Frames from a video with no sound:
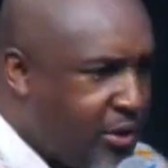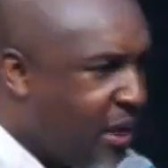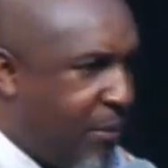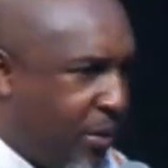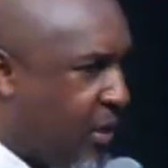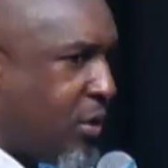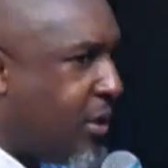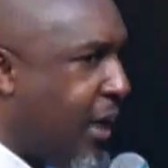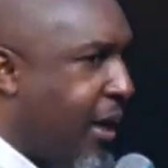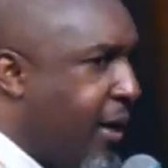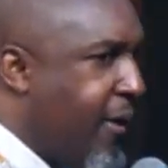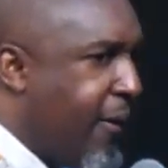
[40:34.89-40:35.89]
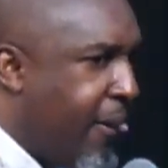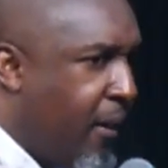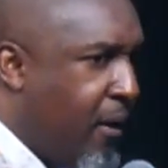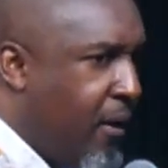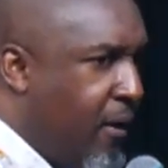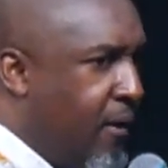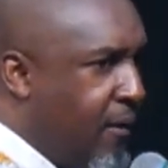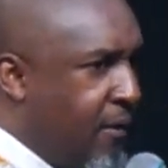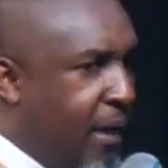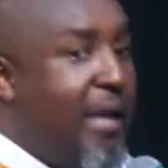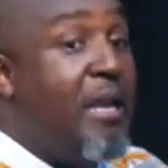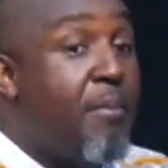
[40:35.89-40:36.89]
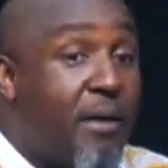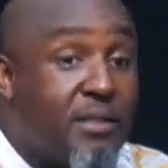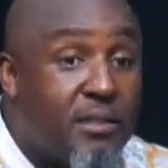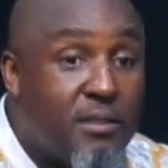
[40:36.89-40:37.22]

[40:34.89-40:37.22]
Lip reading: Simon the sorcerer. Elimas.